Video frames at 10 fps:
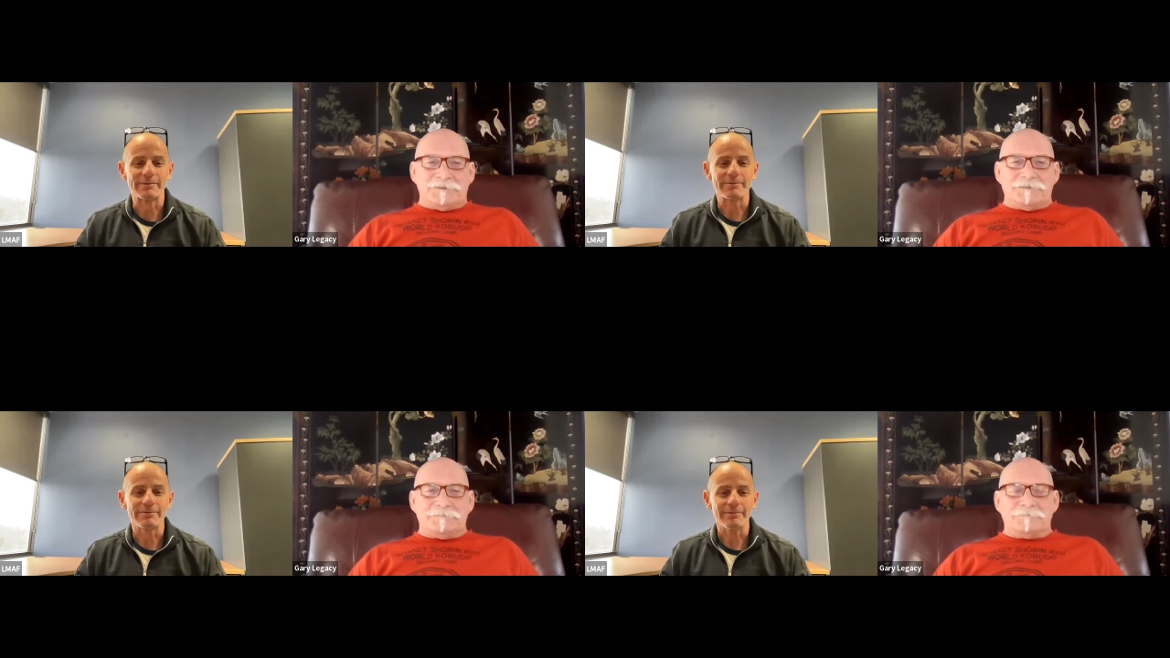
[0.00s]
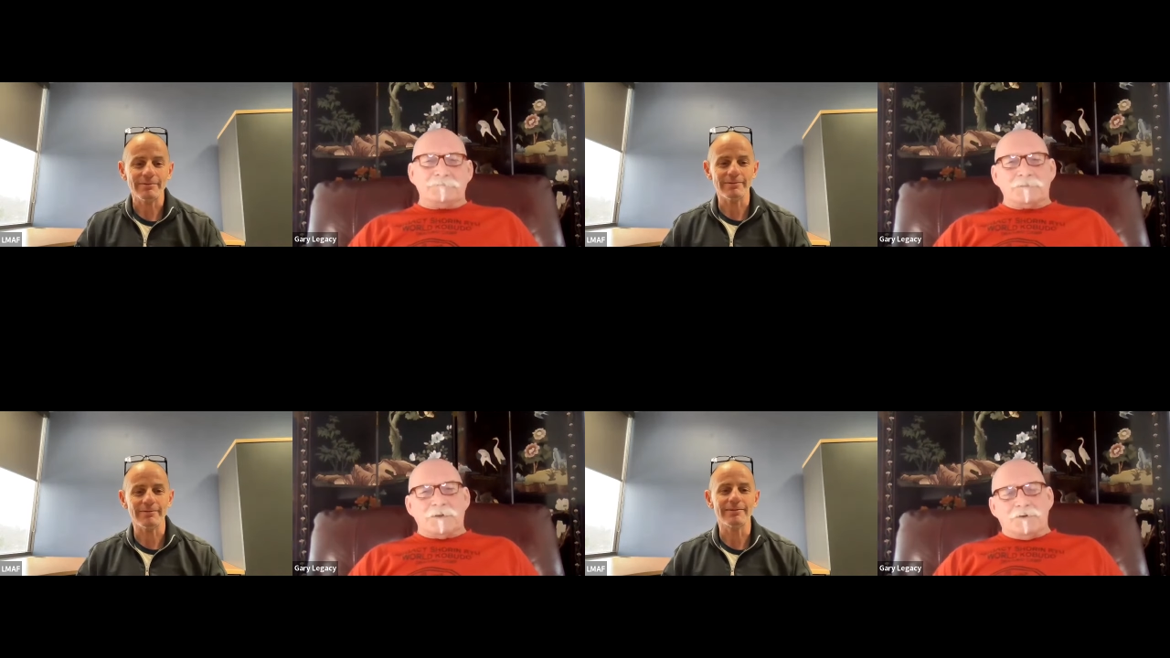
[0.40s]

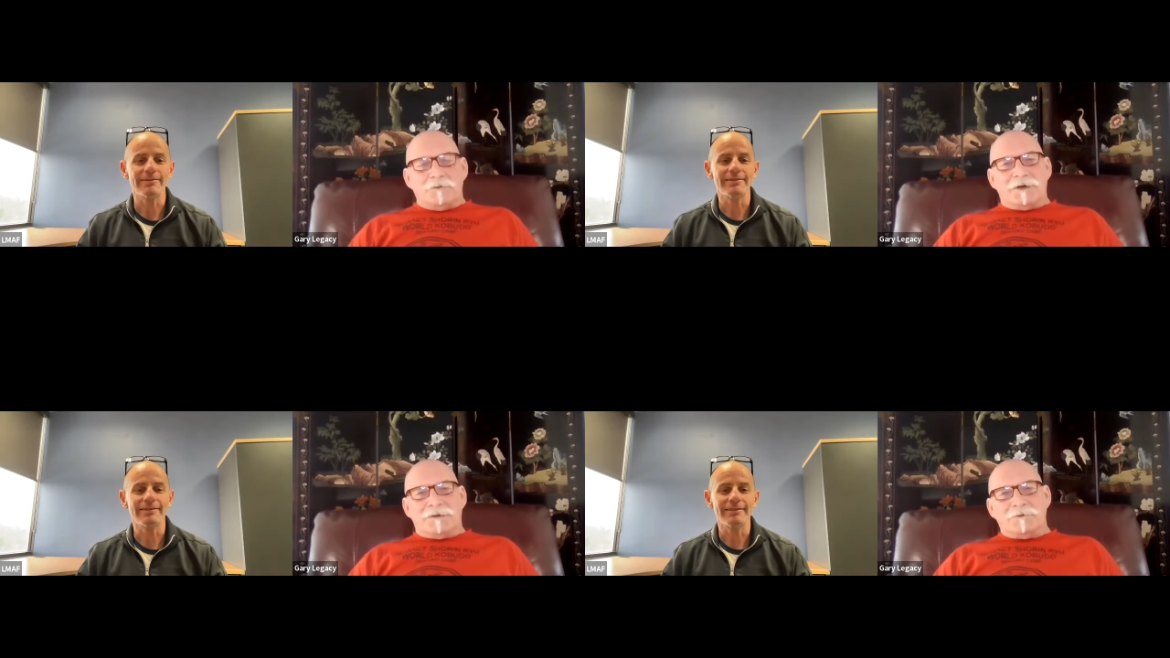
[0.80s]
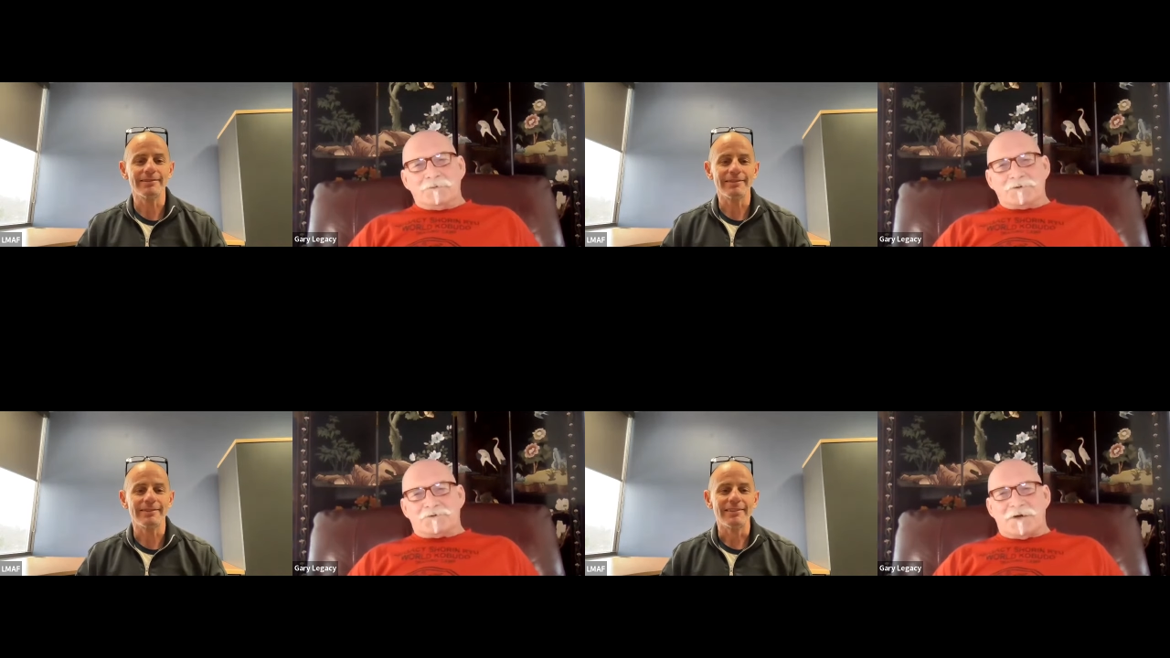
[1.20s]
Speaker 1: Um,
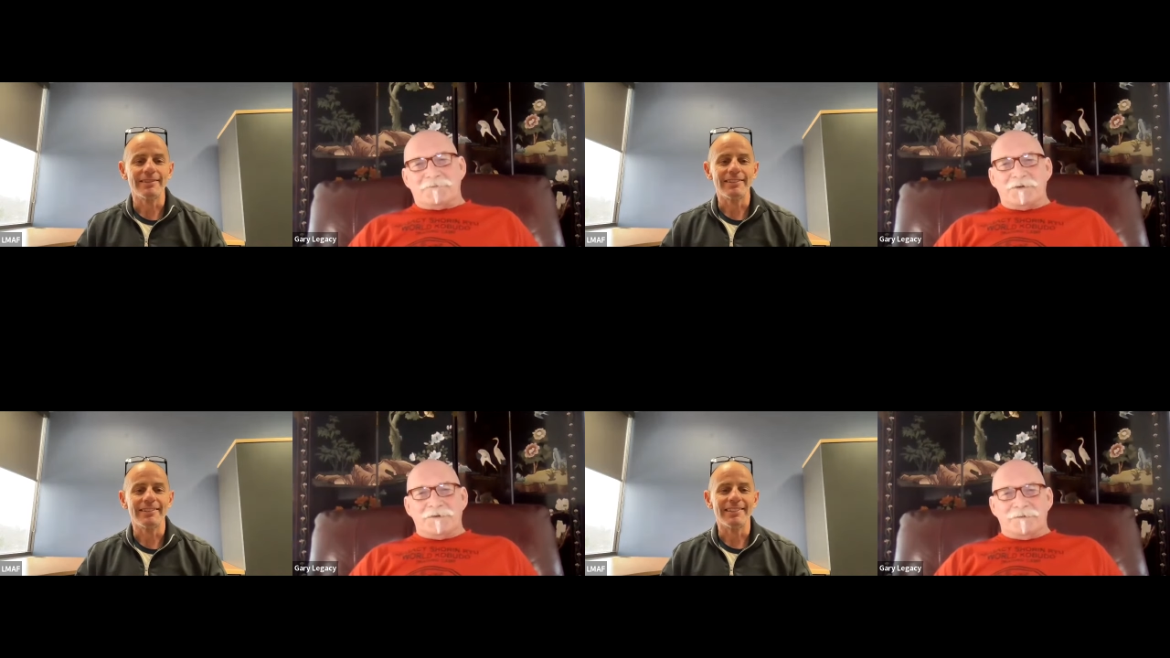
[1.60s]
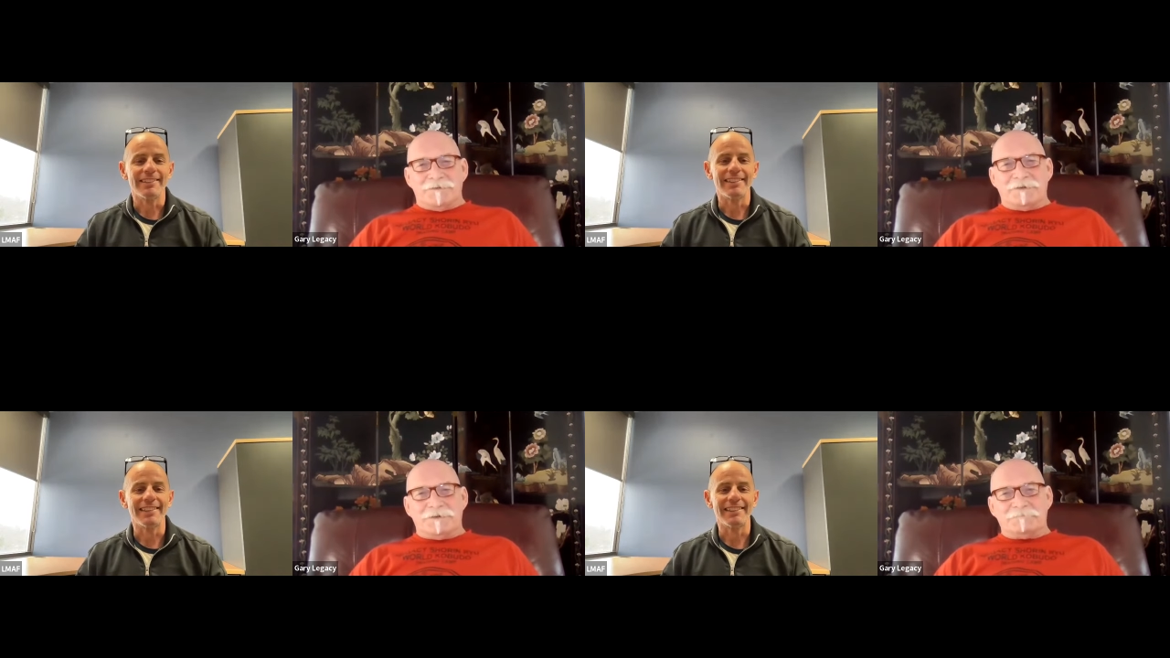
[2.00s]
well, we were
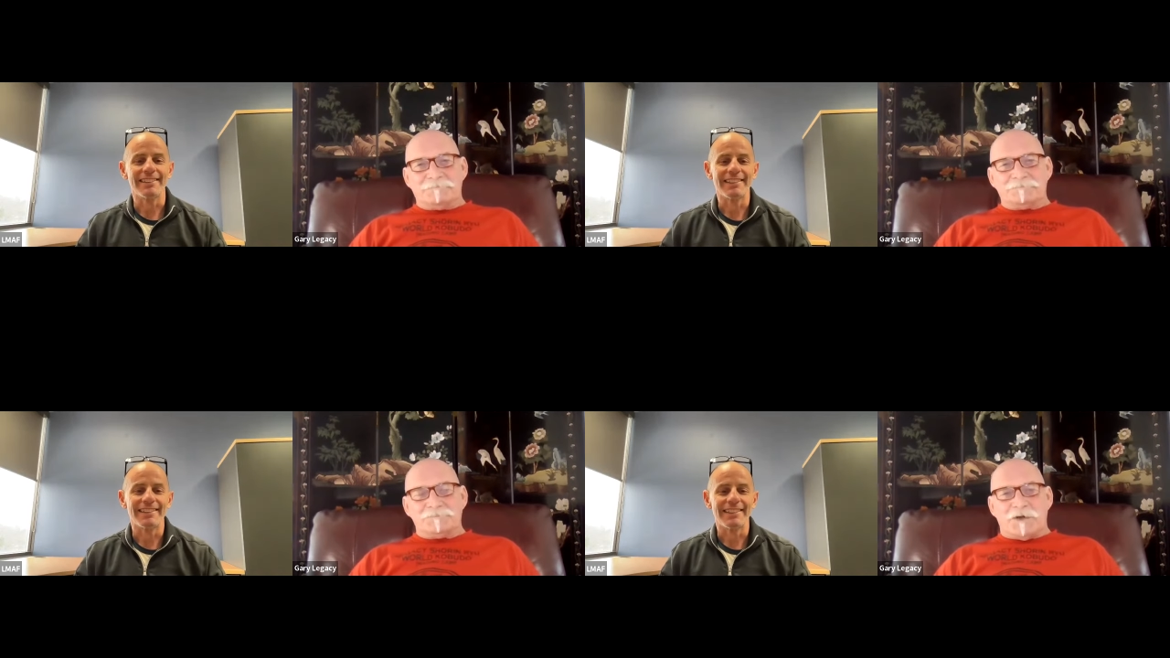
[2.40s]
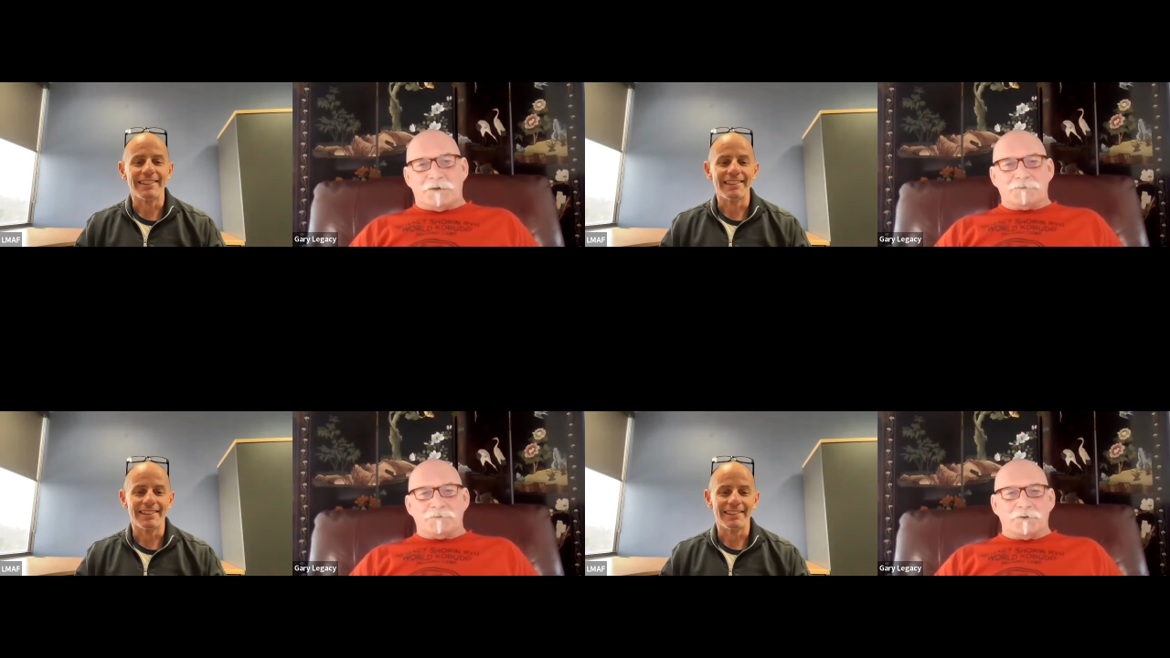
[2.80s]
driving uh,
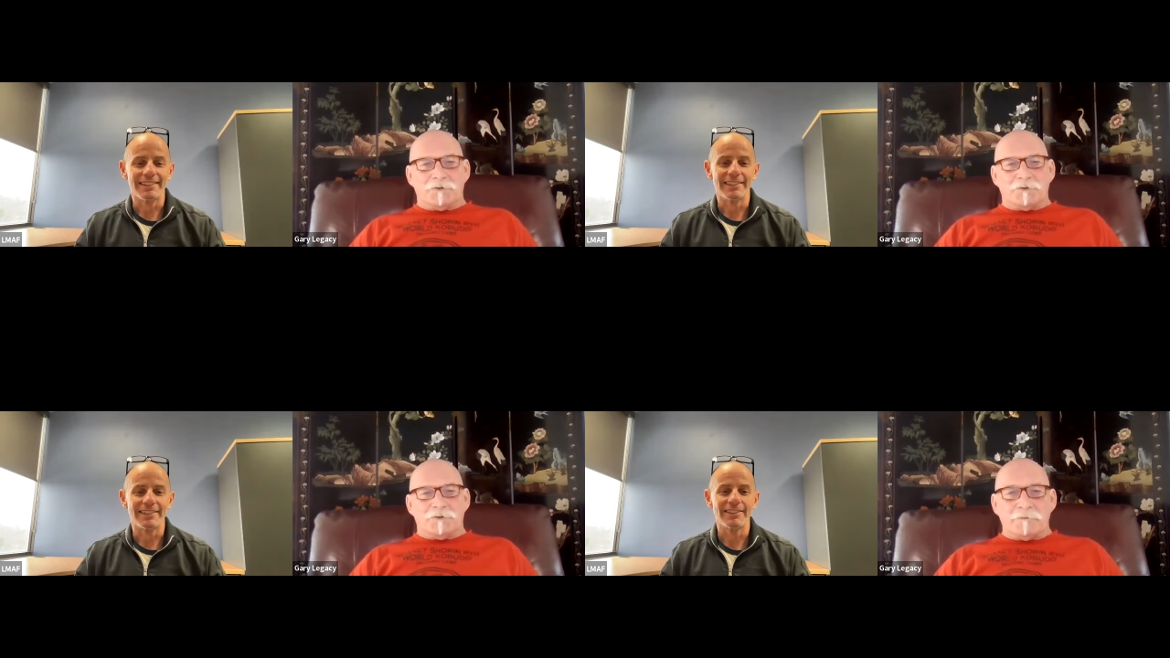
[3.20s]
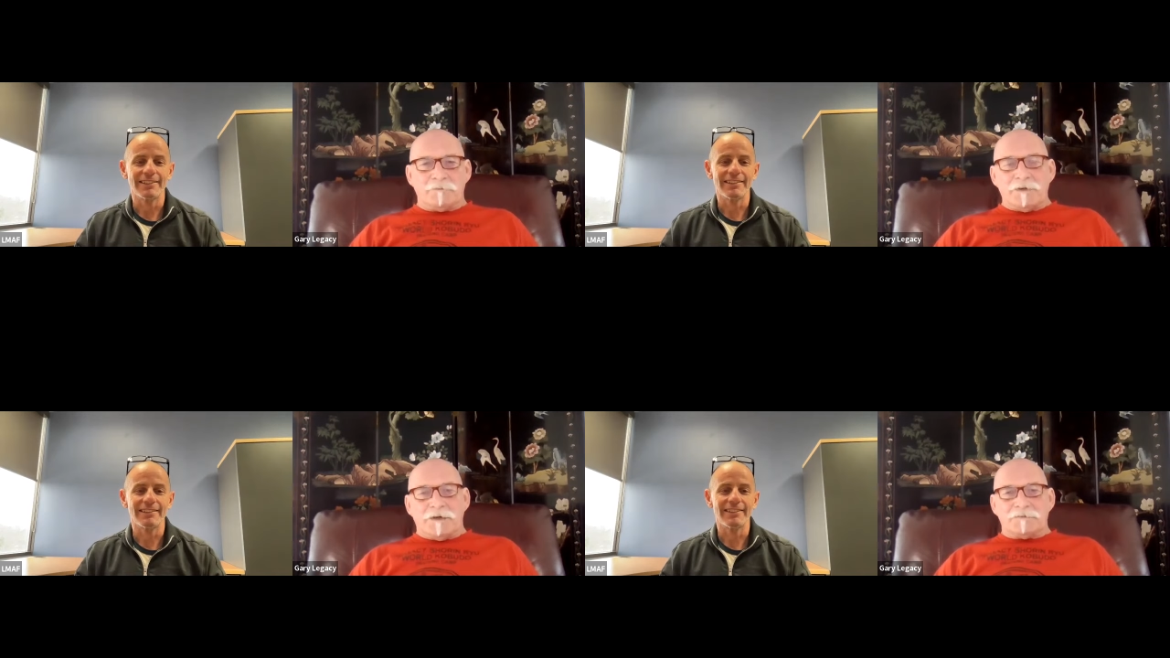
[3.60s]
down the road
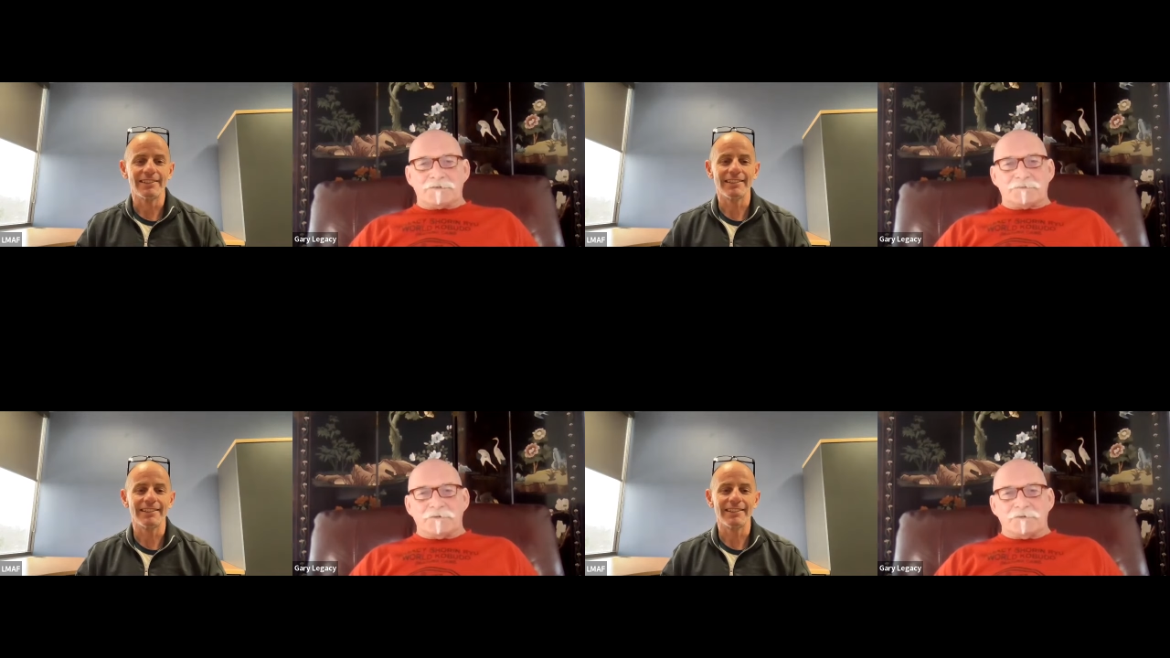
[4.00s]
one time.